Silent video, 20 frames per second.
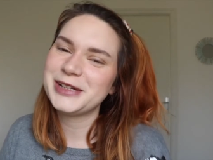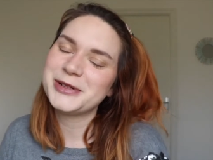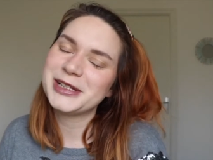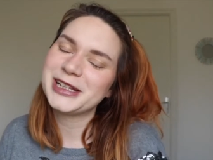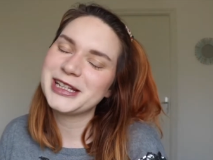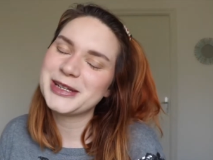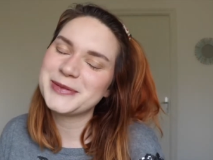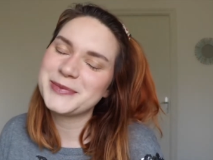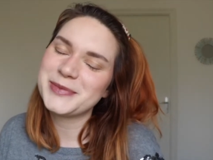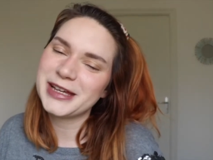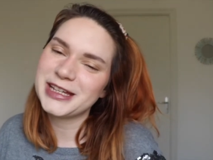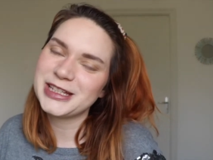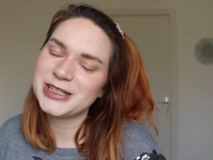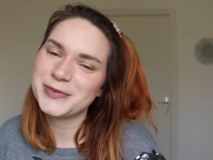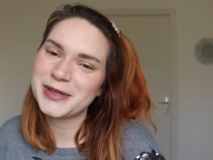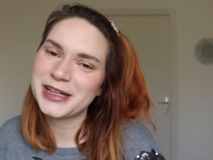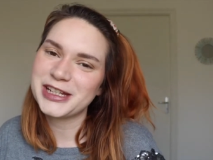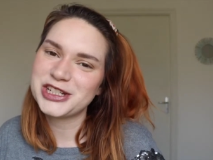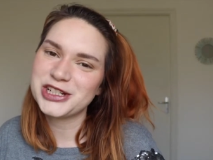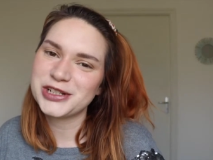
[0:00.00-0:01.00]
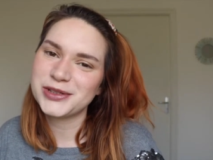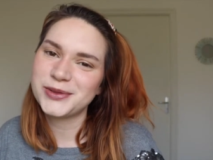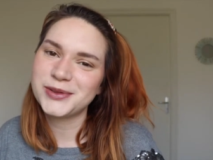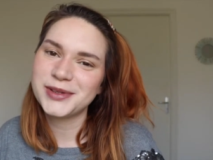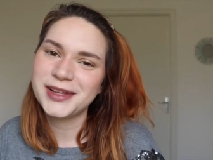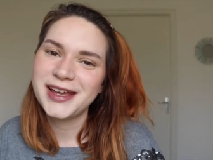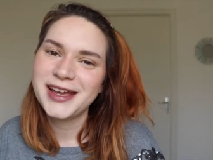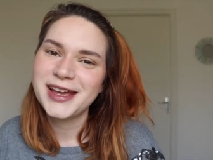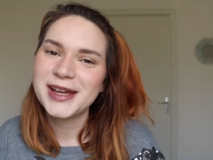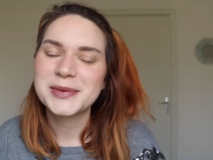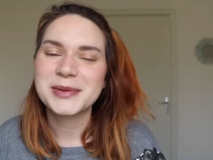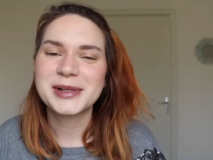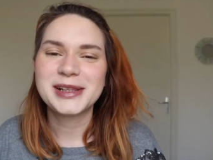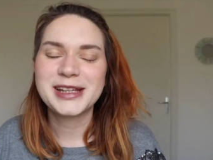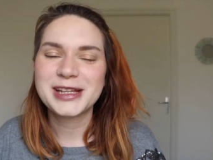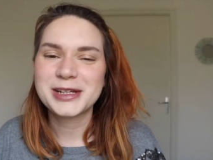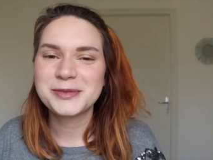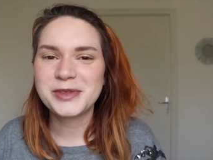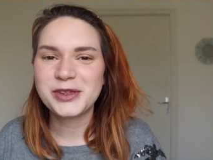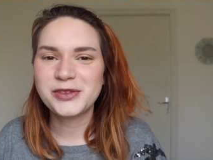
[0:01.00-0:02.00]
Welcome back to my channel.
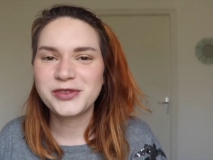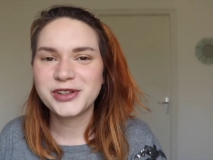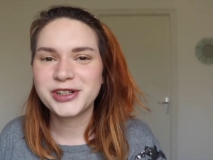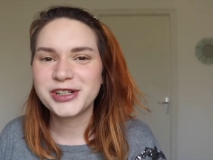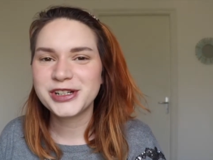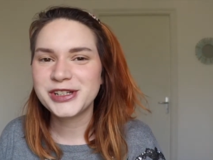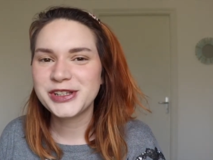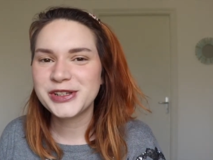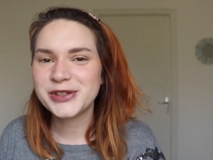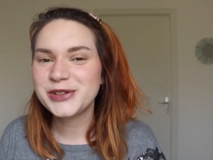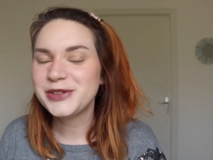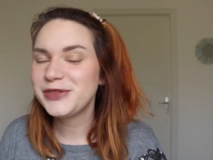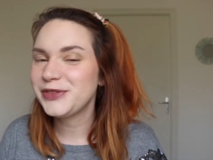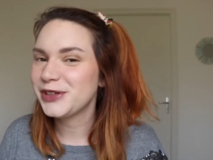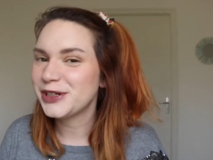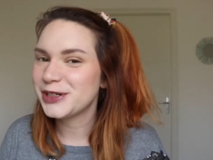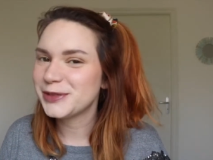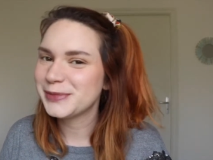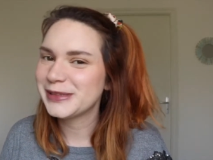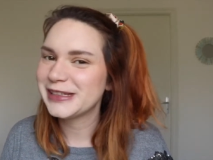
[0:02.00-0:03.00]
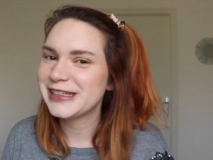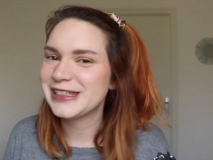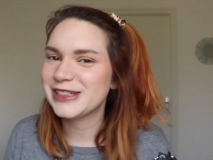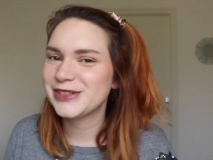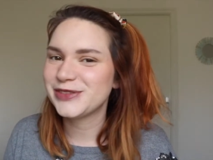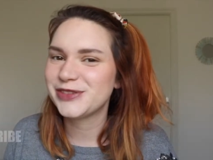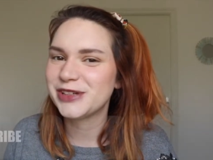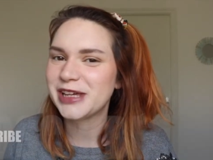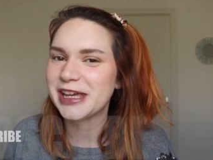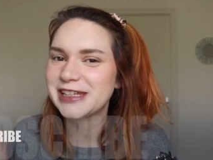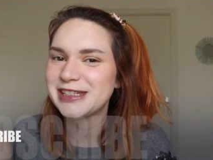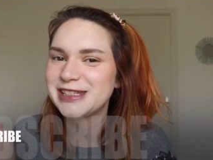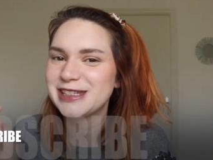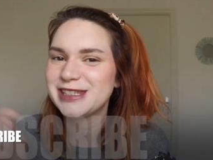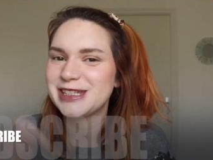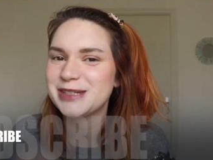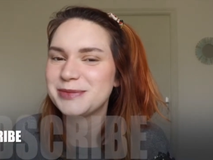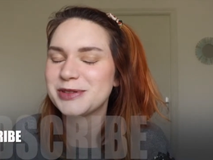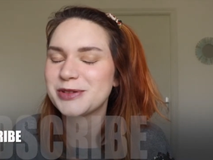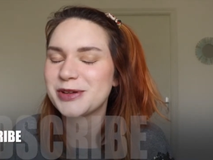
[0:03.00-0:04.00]
Welcome if you're new. If you are, please don't forget to
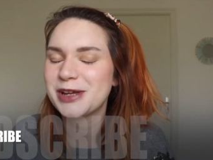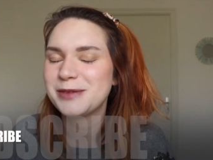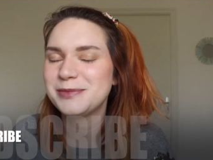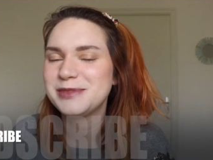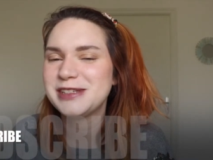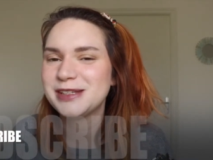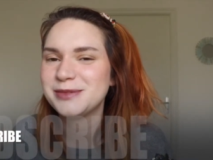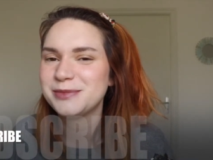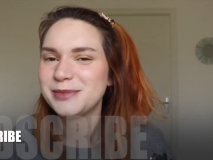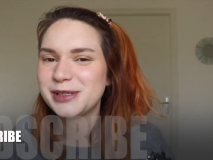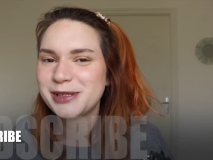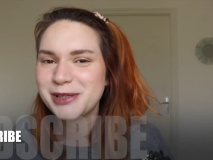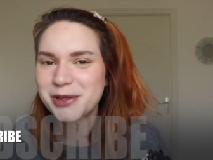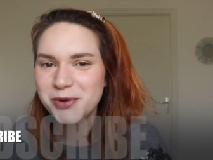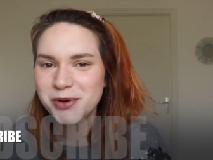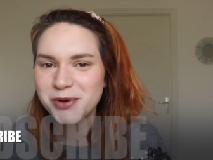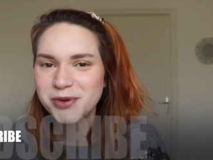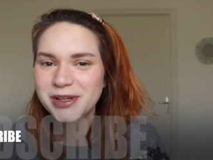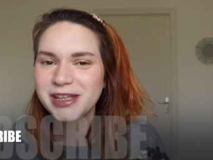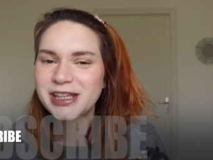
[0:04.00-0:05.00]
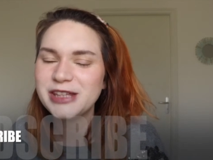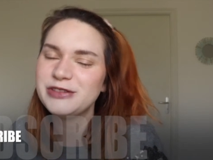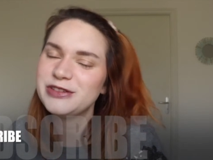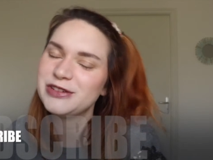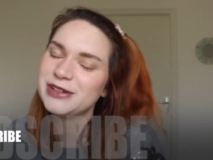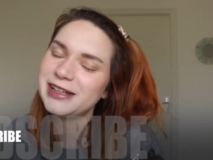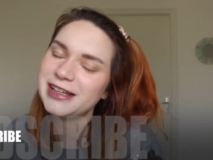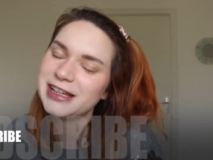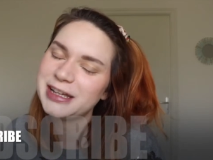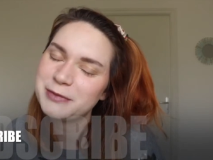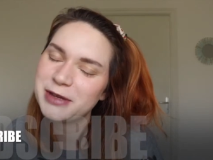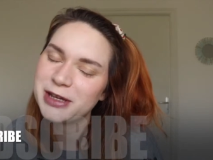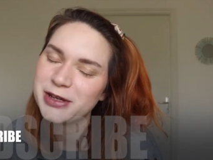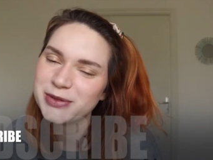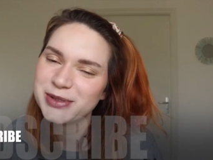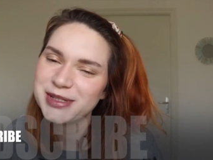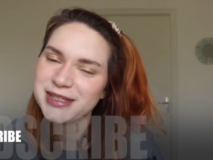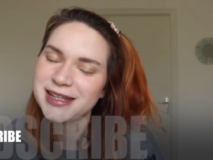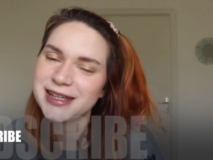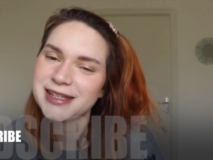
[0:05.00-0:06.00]
subscribe down below. If you like my
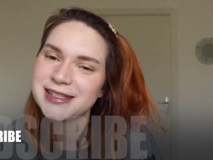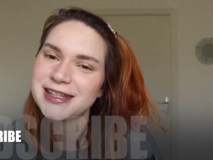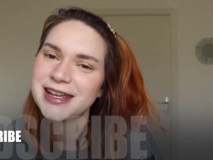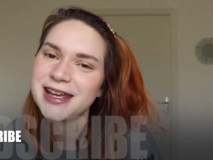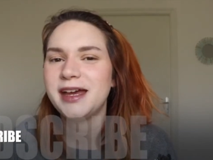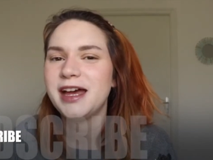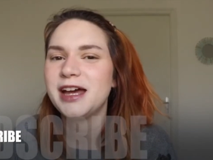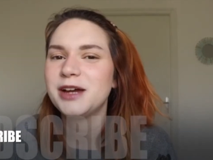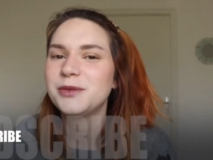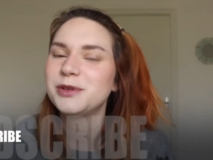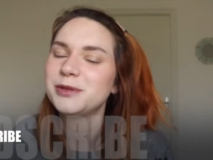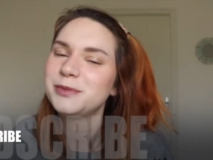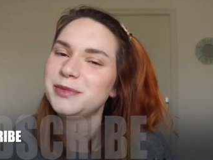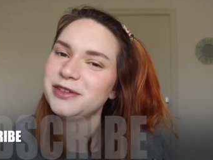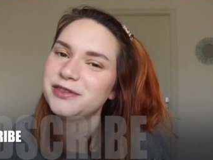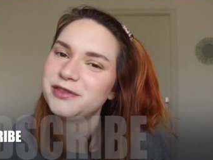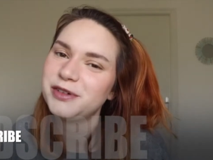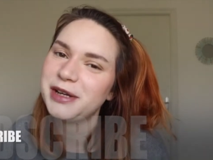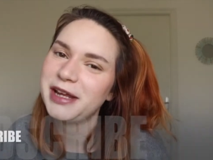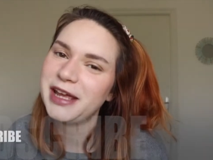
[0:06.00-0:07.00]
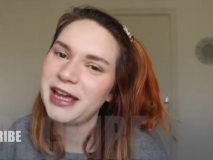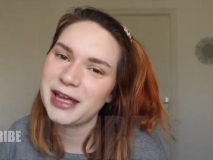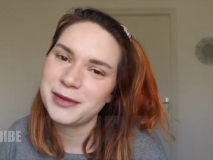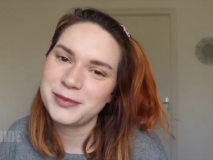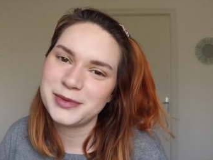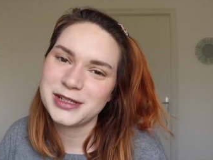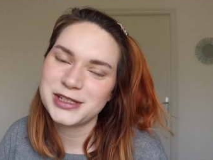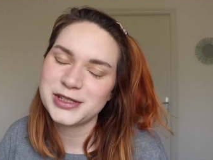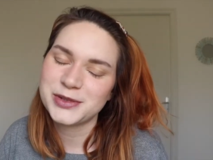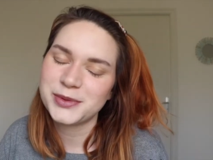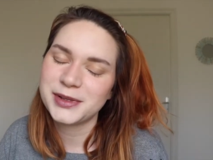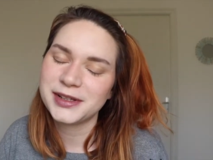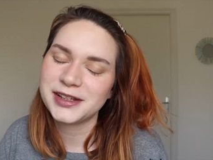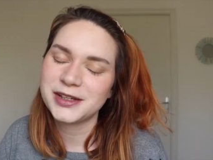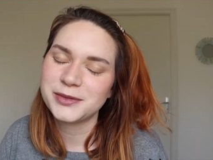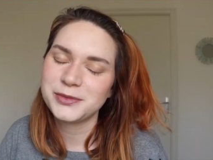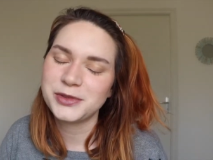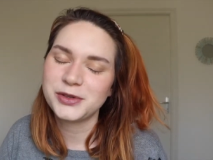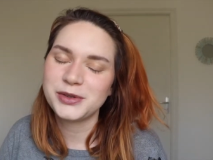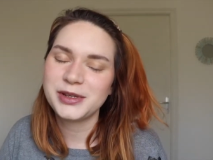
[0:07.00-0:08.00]
content, I will be very happy to
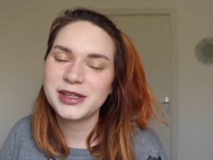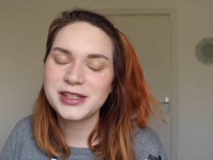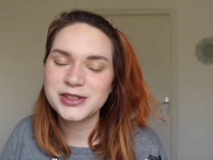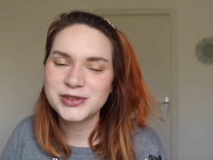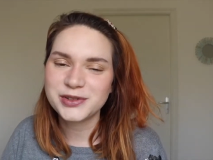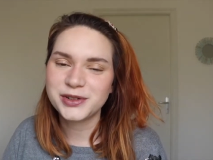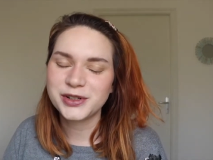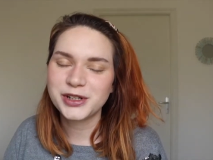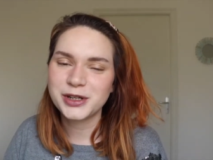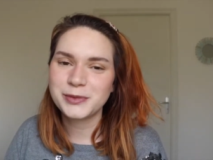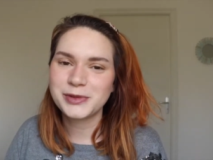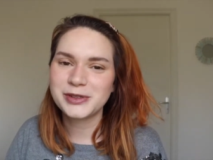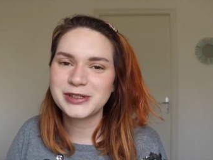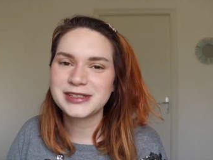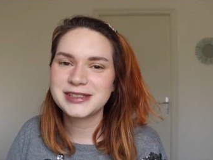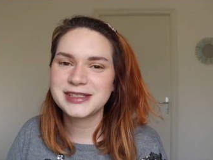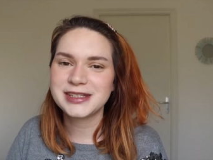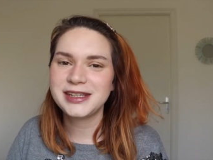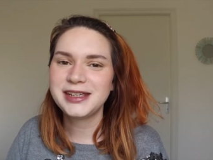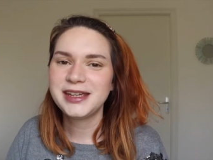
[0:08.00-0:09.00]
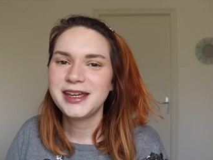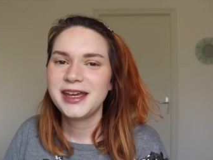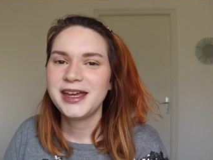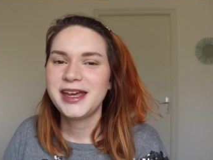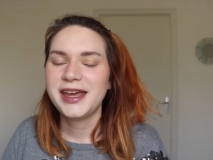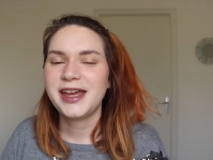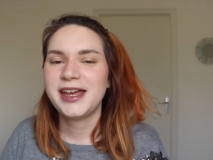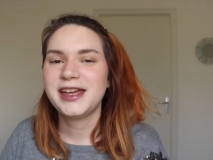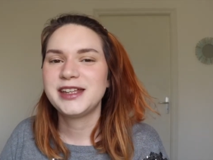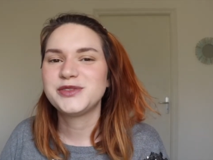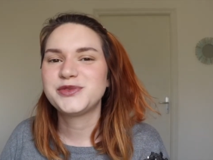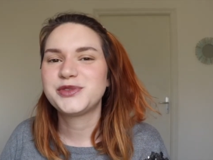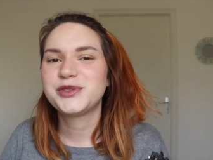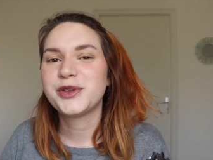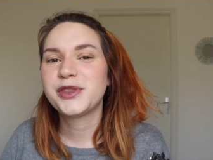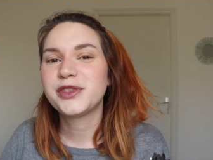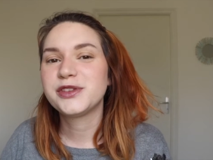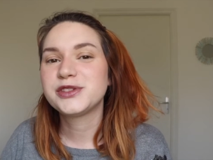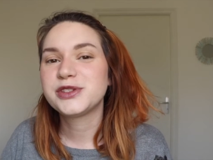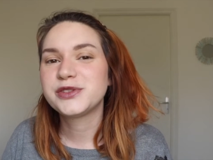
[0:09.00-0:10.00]
welcome you into our community. And for
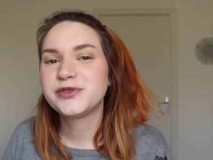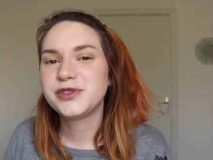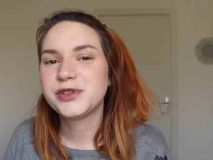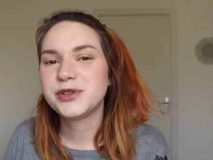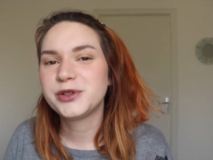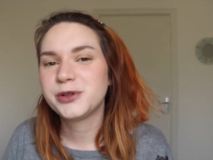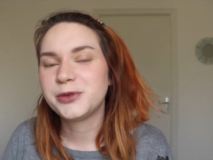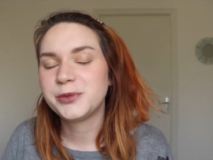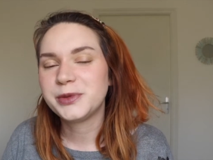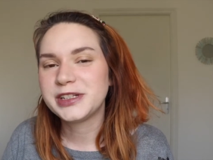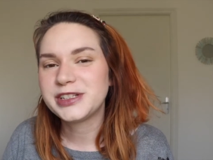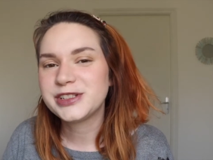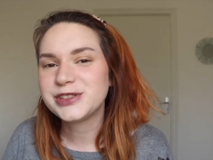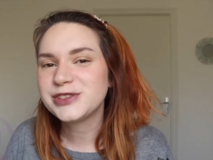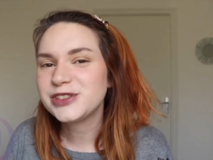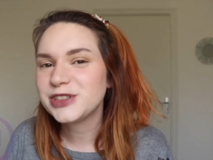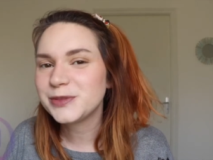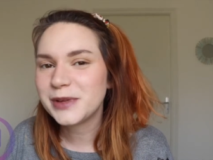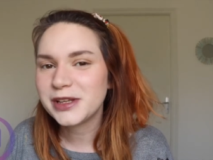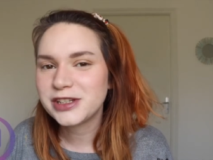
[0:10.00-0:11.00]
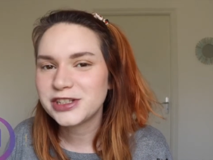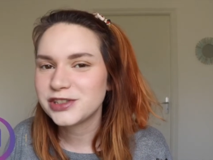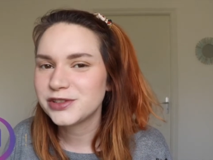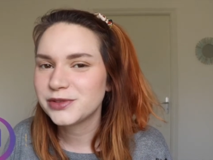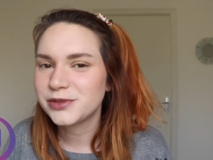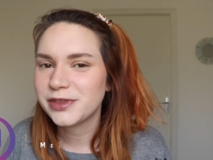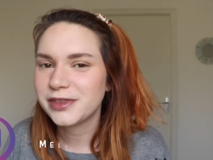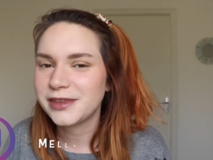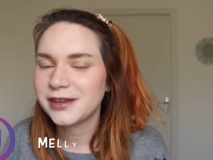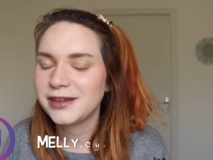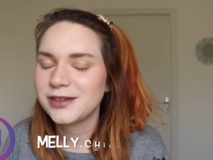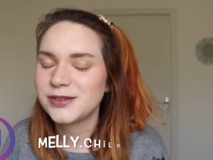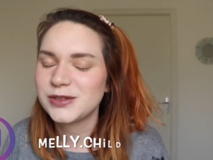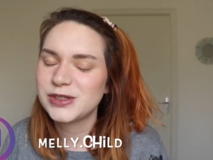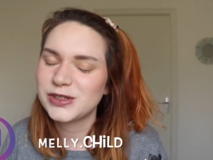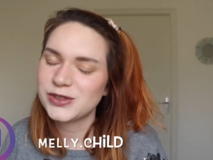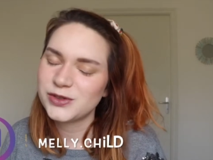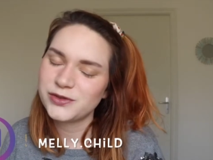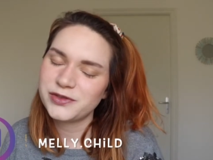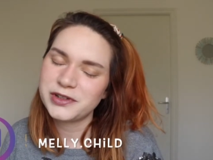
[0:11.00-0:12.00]
those of you who return to my channel, thank you
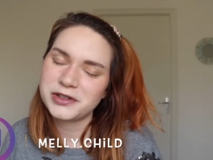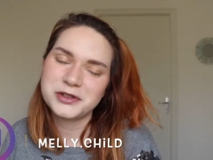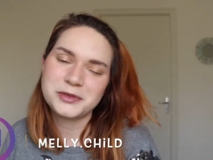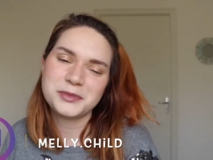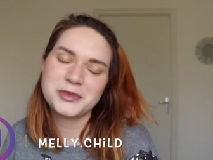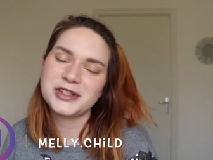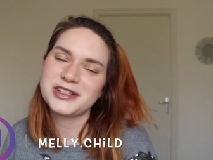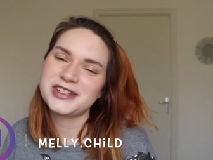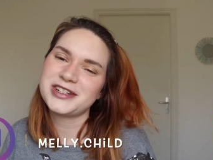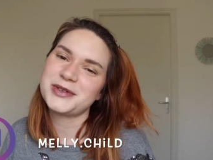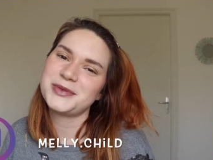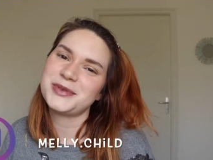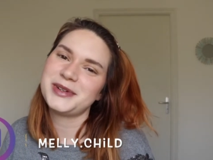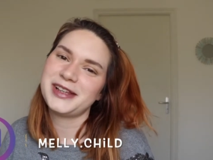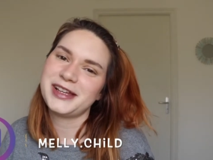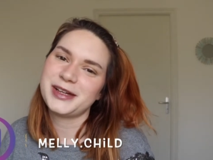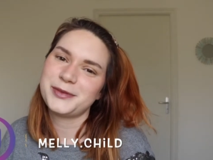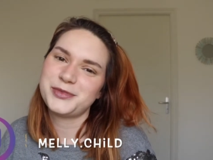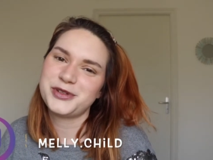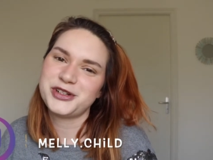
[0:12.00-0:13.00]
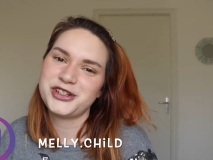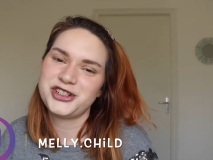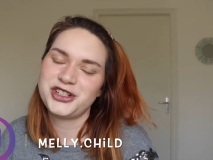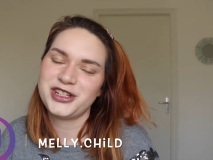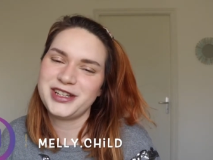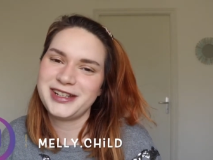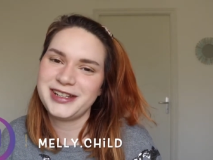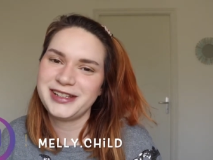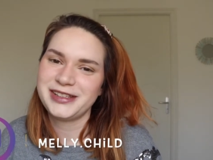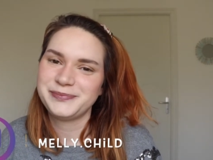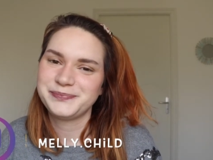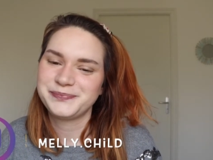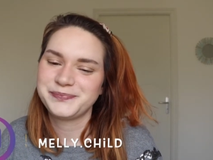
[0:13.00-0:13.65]
so very much. I really appreciate it.